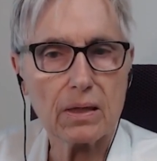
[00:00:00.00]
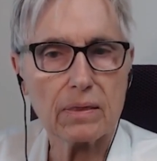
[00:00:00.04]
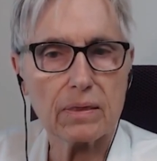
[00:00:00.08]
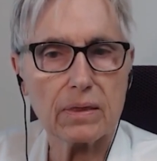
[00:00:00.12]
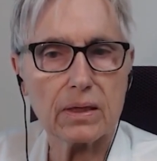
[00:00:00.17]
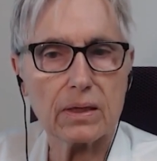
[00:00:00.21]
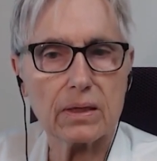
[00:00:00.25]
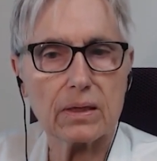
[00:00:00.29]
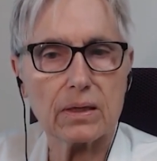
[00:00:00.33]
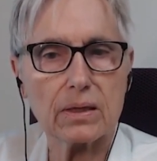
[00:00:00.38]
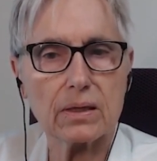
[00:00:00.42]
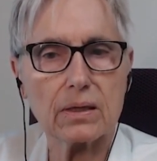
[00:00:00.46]

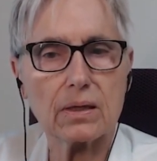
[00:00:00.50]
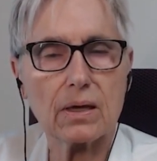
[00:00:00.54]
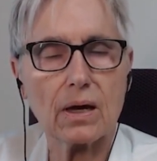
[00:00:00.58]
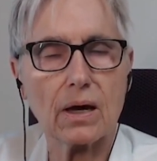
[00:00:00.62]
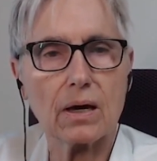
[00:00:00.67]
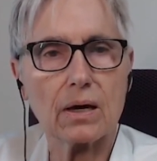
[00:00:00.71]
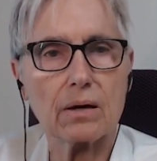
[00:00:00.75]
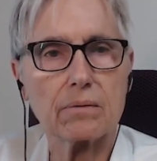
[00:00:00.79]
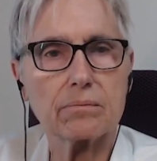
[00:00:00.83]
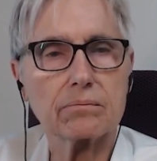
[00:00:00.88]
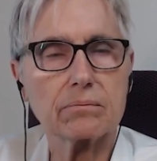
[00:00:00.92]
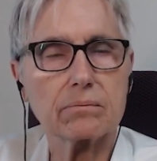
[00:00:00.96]

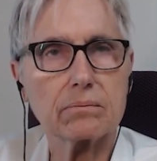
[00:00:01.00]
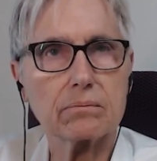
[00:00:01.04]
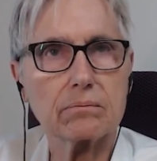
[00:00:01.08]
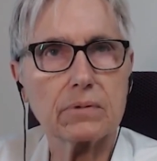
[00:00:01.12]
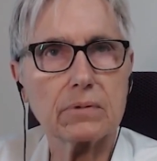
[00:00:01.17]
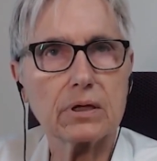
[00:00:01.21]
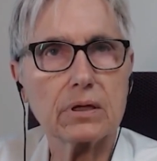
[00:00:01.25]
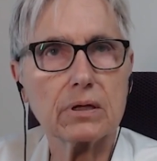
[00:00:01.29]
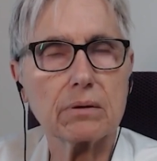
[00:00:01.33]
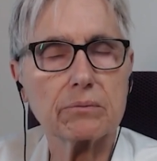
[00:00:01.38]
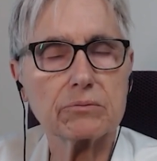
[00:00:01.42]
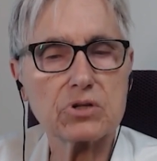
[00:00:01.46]
The
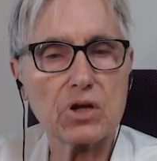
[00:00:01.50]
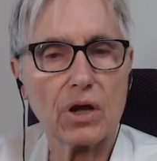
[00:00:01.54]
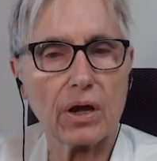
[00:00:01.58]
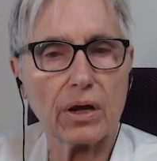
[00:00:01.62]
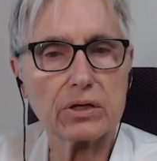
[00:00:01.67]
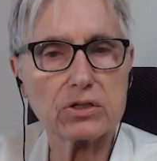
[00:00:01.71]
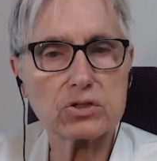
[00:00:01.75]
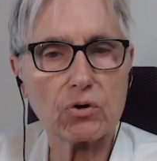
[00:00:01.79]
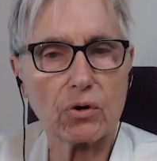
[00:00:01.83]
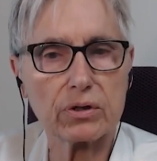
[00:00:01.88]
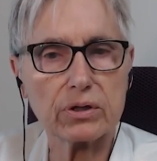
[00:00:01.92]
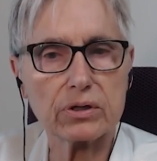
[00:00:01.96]
medium
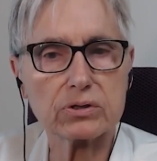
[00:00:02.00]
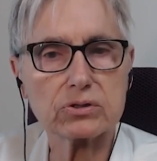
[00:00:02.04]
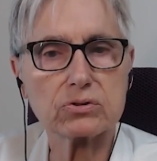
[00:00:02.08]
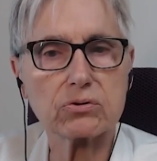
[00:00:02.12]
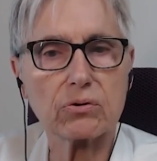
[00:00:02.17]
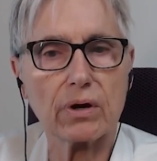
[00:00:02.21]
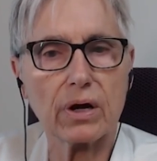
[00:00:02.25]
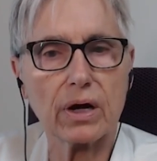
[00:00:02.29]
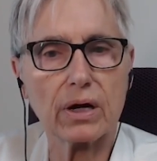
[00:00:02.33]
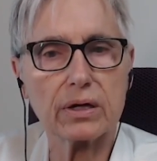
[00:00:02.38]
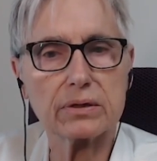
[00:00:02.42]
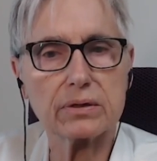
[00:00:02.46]
chain
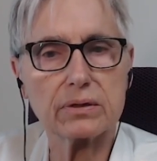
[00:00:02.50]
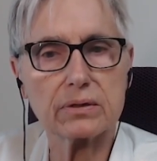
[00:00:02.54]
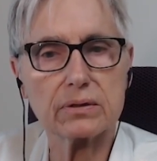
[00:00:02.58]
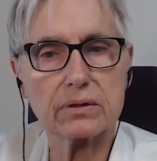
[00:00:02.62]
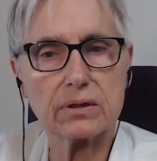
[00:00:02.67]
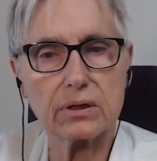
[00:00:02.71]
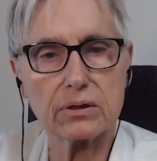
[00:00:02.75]
triglyceride